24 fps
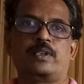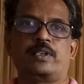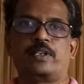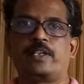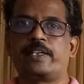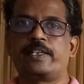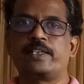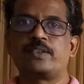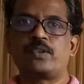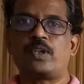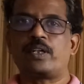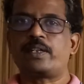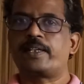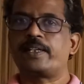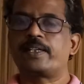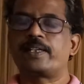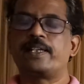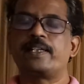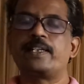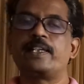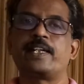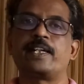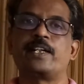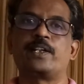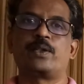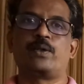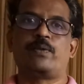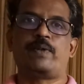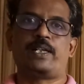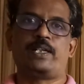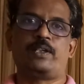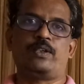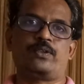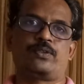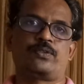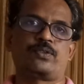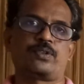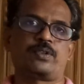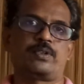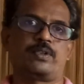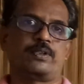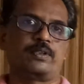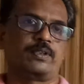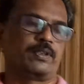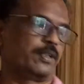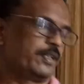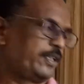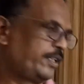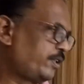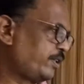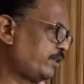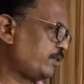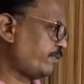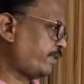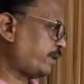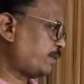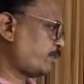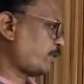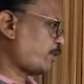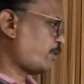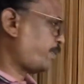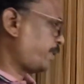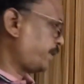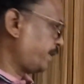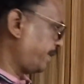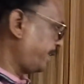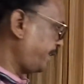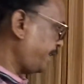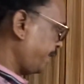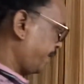It is not taking negative values. This is one property.